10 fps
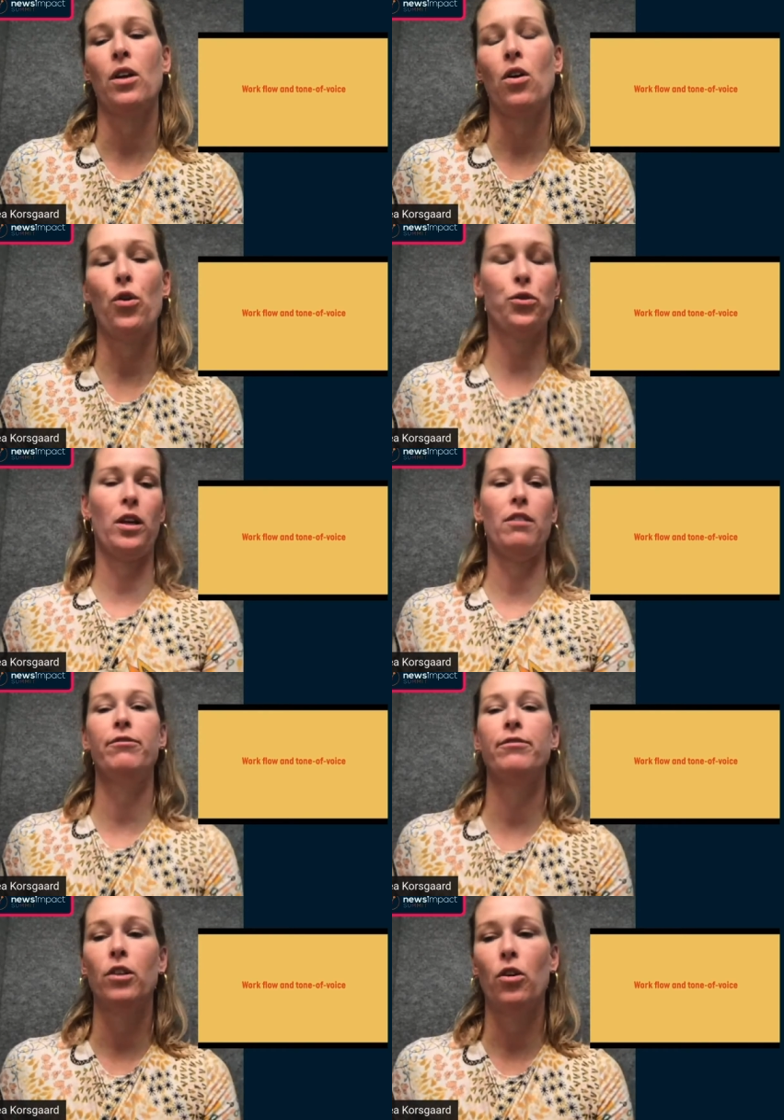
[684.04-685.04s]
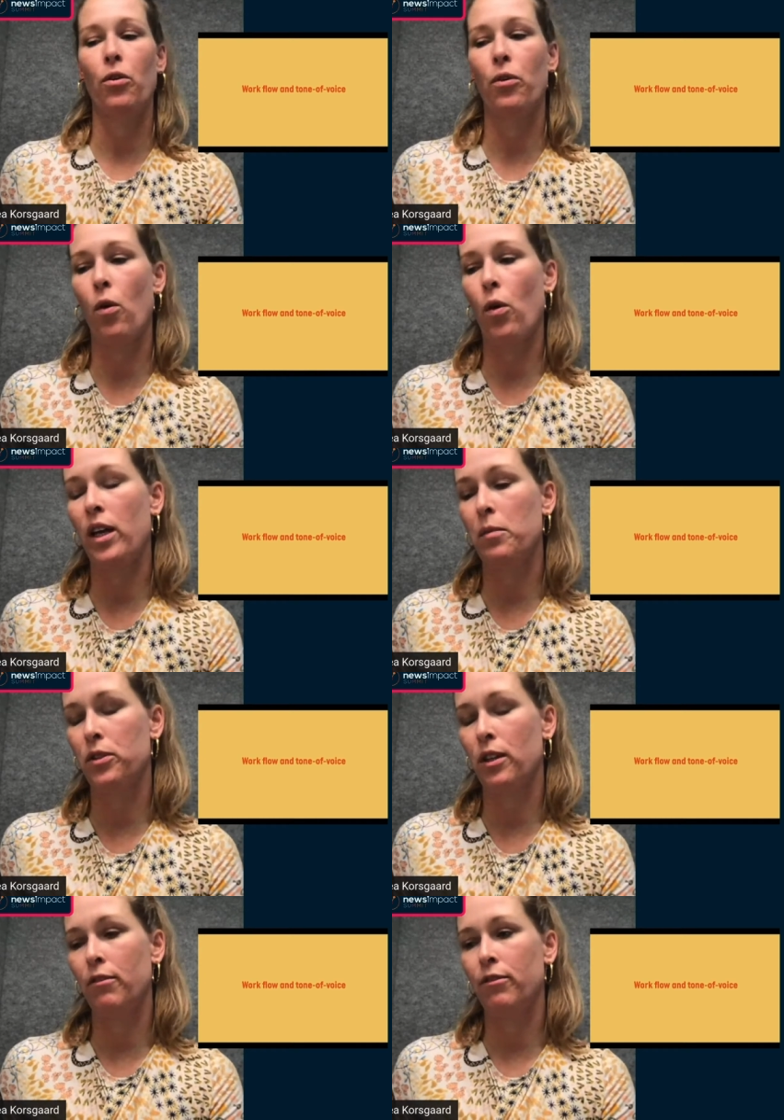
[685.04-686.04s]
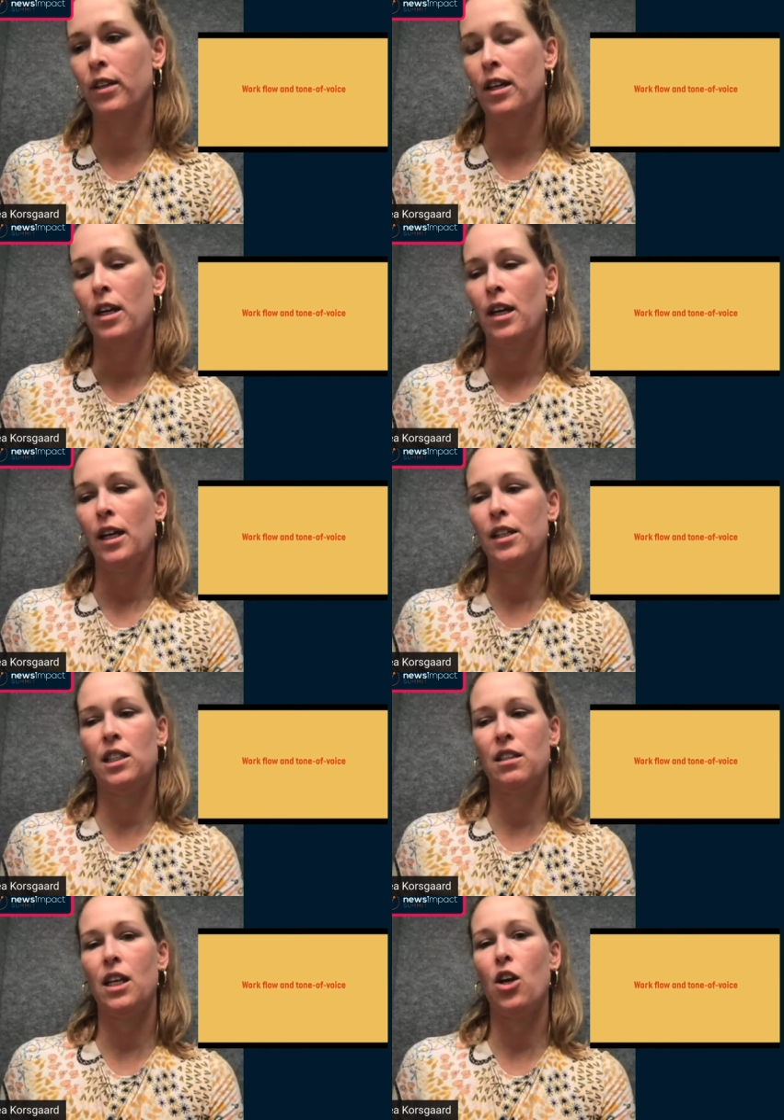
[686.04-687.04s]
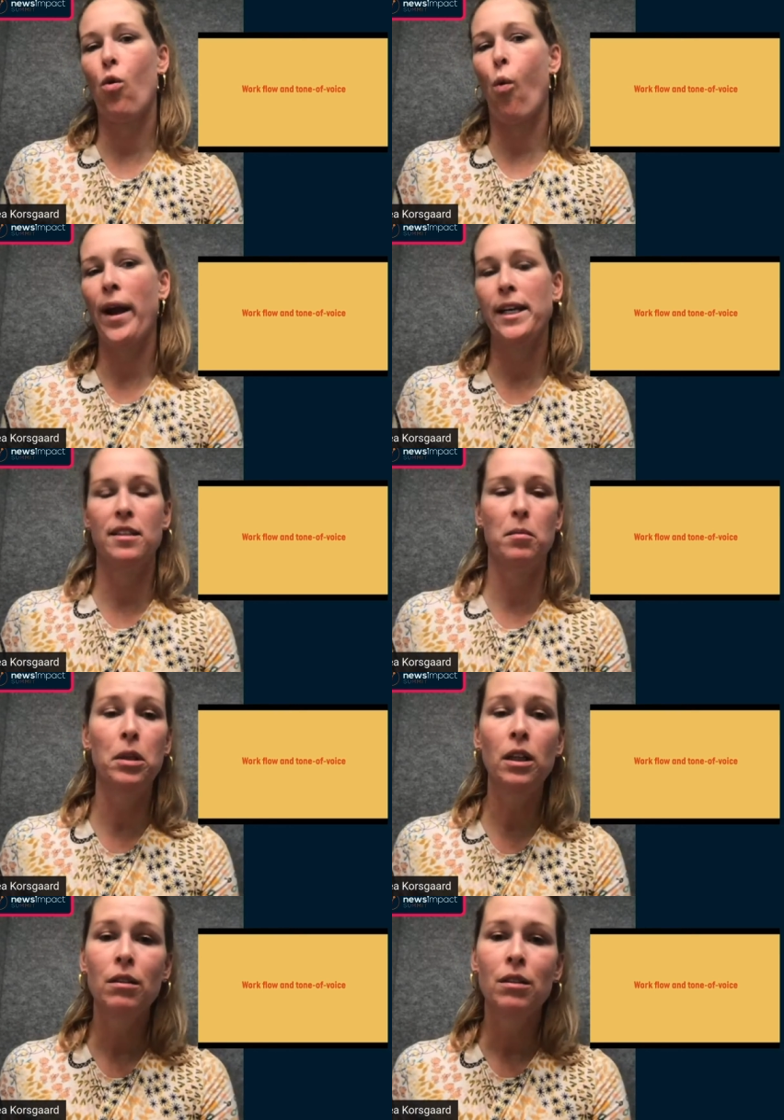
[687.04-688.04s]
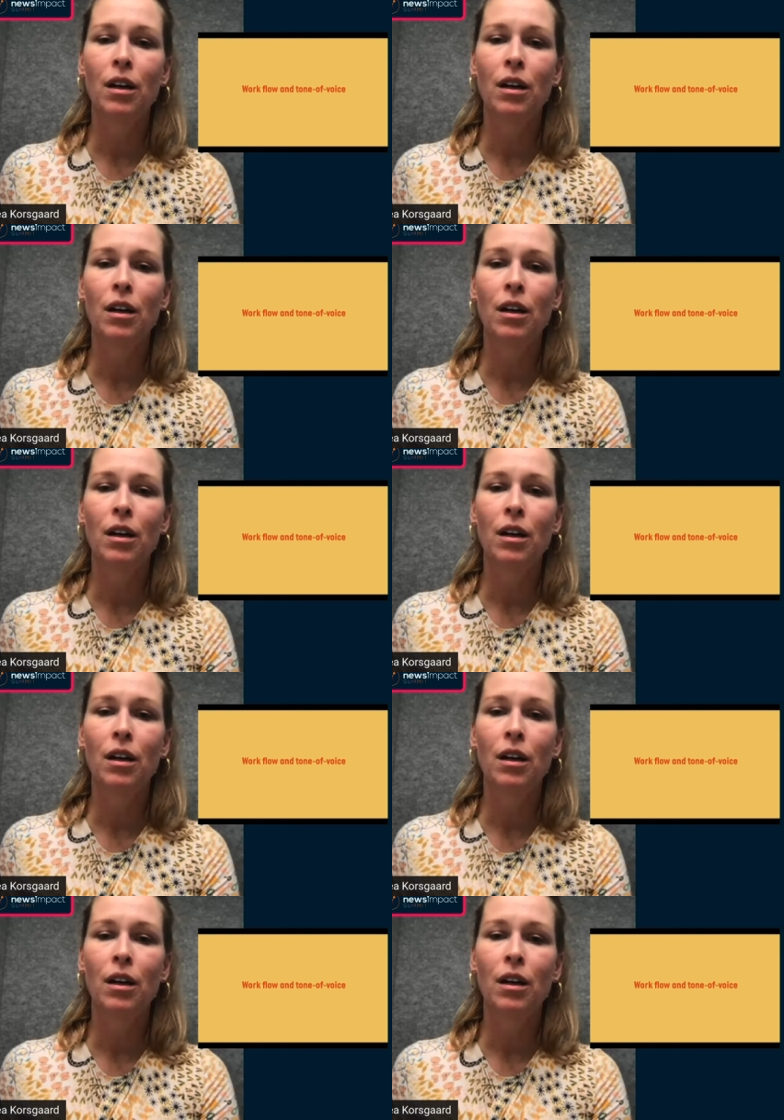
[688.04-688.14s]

herself or himself. It's quite simple.